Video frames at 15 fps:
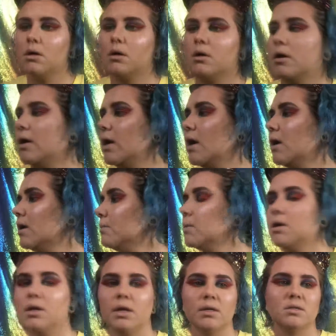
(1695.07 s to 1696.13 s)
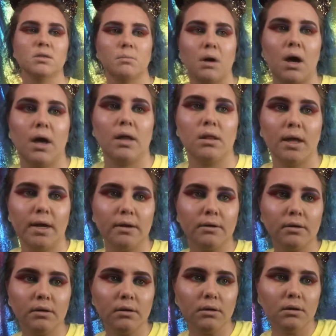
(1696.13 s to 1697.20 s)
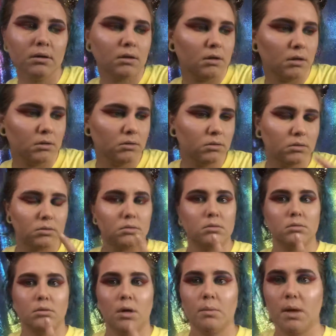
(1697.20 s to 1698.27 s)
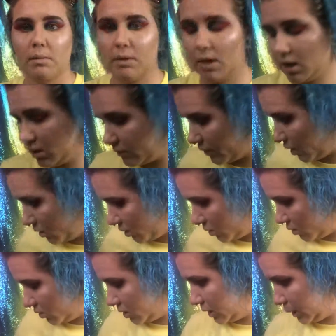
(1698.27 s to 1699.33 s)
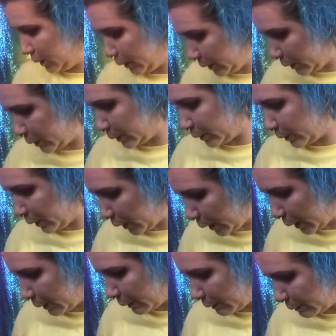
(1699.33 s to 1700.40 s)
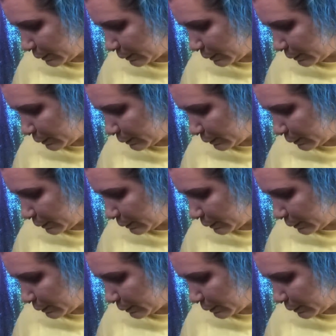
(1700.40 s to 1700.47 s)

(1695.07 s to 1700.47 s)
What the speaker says: Alright, I am going to get some eyeliner. Ooh, I might be out of eyeliner. Oh no.